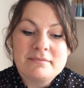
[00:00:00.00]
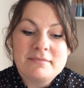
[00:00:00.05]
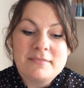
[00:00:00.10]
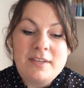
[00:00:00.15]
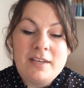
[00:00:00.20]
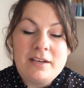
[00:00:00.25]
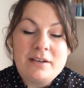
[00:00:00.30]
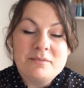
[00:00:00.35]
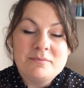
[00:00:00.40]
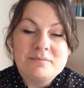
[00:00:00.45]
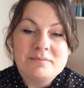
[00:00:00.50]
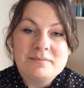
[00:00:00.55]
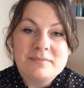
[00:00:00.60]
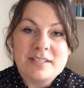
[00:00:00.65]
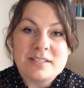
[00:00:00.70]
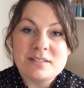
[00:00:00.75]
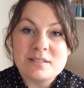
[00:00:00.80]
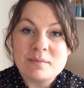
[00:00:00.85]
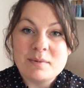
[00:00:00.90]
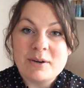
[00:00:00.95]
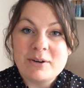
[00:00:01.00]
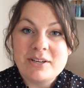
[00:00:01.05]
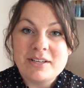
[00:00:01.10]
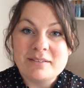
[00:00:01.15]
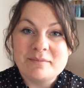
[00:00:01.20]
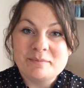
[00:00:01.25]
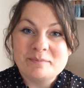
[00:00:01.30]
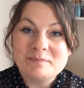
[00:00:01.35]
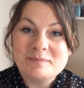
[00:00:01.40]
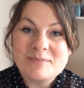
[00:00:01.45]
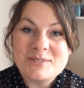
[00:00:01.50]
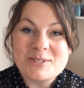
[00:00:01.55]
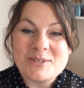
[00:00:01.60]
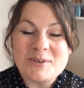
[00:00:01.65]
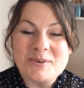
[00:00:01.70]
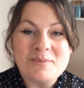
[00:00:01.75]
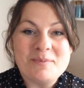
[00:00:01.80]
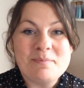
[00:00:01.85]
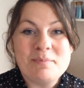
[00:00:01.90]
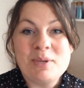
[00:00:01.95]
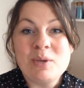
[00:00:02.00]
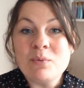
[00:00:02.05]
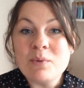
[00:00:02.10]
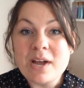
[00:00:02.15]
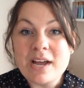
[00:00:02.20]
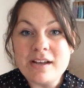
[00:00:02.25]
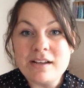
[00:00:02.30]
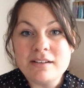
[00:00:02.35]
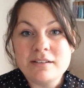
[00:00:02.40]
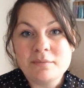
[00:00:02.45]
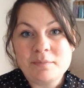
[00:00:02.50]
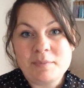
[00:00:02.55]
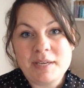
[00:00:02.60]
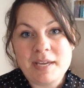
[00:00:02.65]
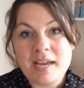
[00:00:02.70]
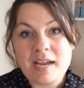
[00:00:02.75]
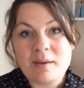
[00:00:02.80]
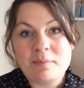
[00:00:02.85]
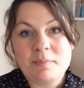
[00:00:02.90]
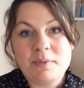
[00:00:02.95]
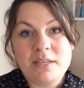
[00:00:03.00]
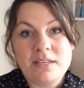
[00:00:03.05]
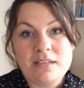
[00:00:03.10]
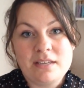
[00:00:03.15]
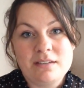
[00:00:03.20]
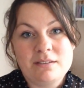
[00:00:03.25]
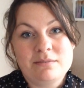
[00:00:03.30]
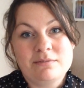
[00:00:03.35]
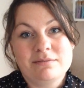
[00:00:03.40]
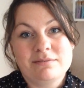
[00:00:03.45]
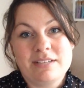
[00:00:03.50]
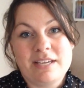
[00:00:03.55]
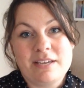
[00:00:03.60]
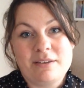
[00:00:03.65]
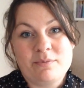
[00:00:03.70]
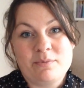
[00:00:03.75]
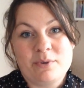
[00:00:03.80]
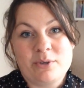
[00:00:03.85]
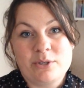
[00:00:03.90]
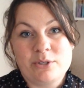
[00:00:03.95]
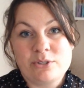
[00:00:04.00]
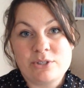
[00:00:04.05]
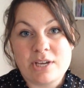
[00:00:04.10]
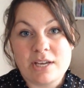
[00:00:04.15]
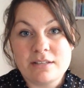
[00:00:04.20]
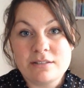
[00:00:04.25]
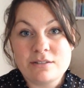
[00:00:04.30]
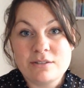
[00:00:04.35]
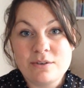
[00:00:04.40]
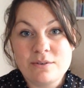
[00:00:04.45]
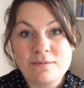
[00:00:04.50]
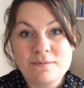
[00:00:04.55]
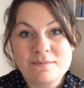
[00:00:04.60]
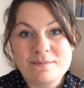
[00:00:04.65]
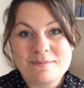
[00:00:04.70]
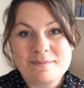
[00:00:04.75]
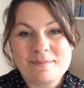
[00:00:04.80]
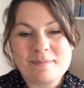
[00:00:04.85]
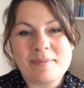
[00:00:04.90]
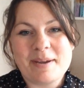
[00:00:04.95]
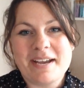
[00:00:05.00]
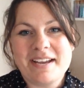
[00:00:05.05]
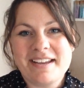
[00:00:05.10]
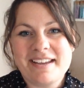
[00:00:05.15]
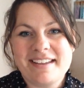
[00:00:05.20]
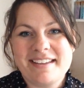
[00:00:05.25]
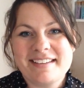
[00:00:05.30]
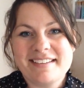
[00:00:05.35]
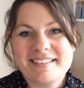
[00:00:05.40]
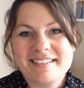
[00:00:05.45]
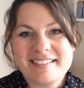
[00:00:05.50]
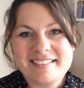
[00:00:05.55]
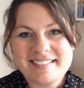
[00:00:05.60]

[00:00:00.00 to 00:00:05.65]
Yeah, that's about it. So be well, be happy, and we'll chat soon. Bye.